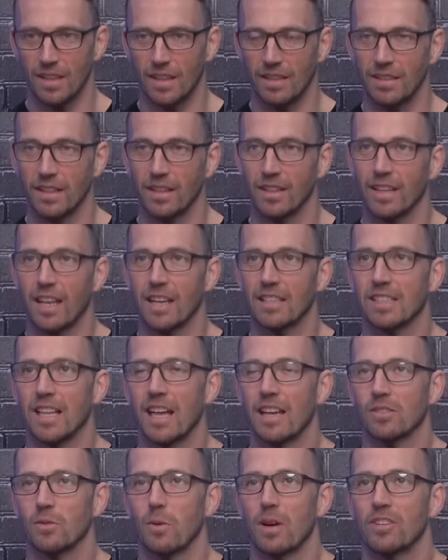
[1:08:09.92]
and then I guess
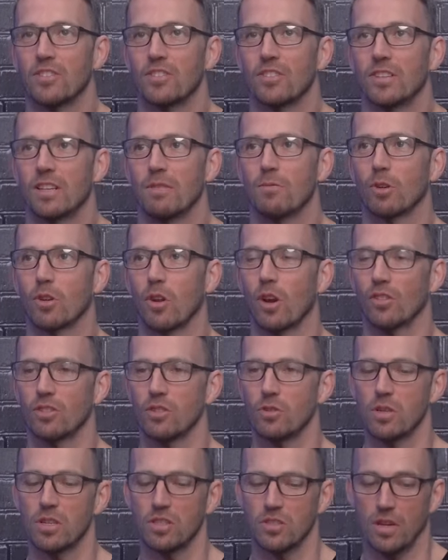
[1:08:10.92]
last question in regards
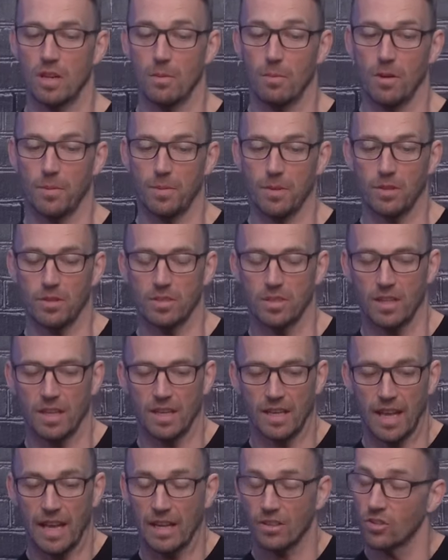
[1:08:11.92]
to jiu-jitsu, and it might be good to
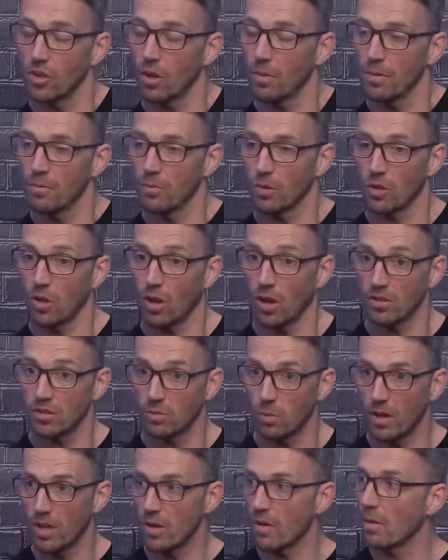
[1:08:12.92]
then catch up in regards
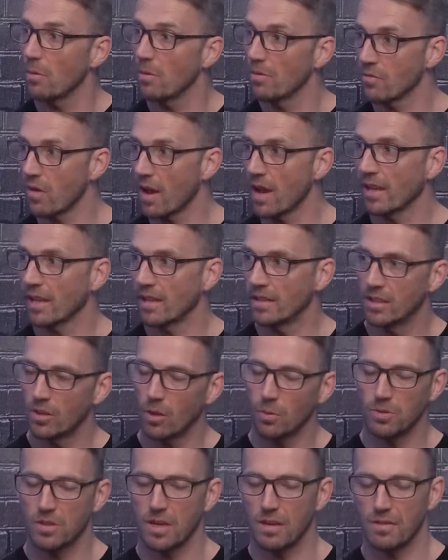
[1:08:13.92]
to where you're at with Frank and the
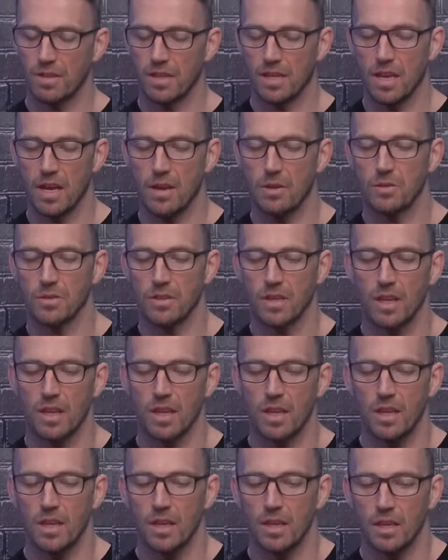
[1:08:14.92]
adoption and everything else.
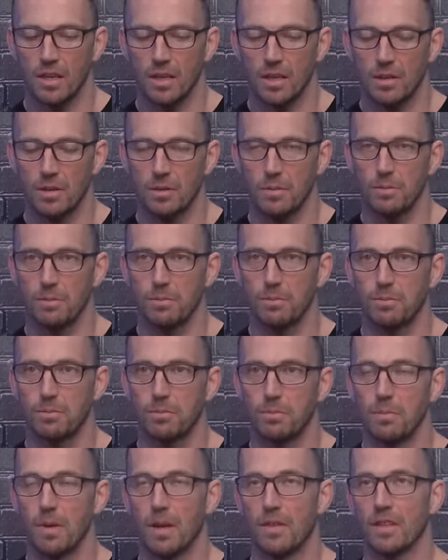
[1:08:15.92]

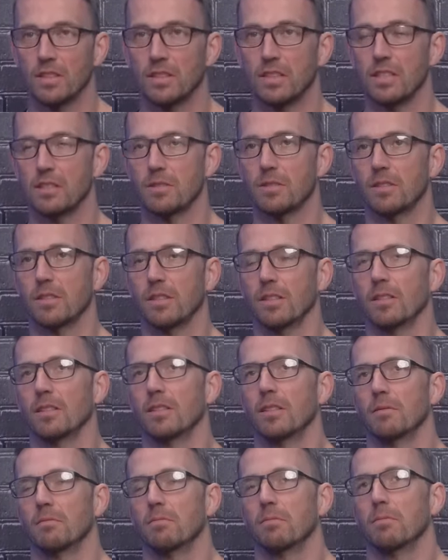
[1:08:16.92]
And this is
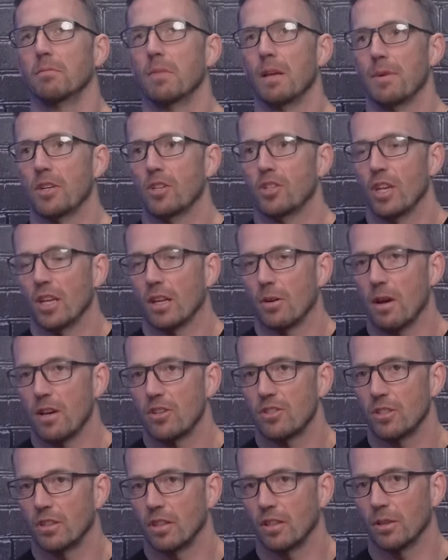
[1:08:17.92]
maybe a shit
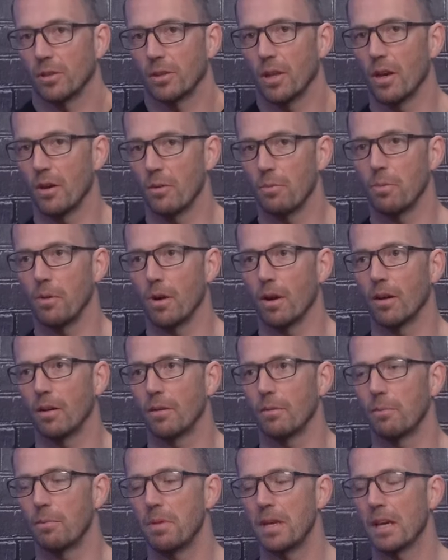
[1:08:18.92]
question, I don't know, but
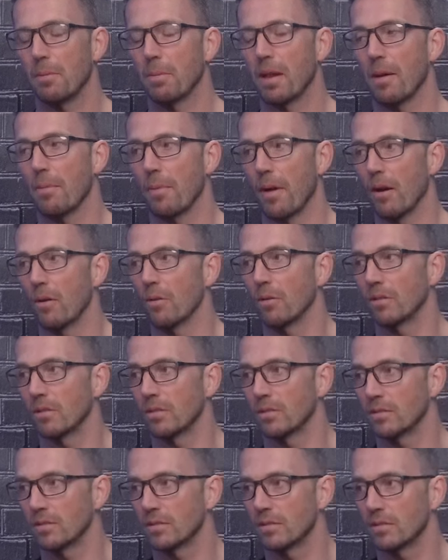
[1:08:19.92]
being a black belt,
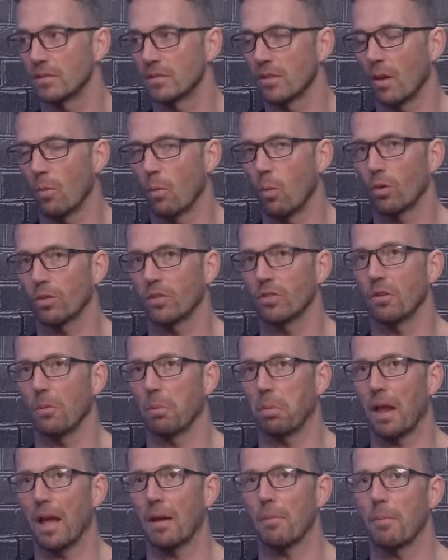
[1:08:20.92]
like, what does a
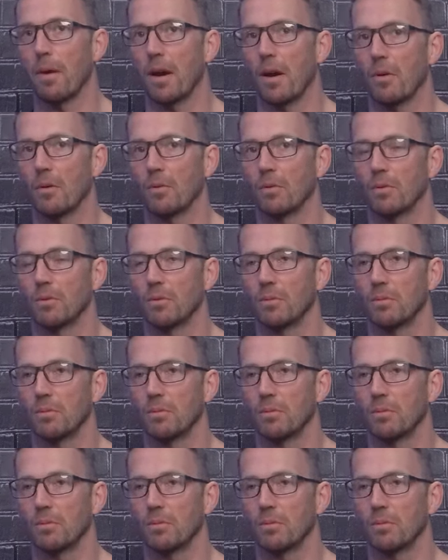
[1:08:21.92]
black belt,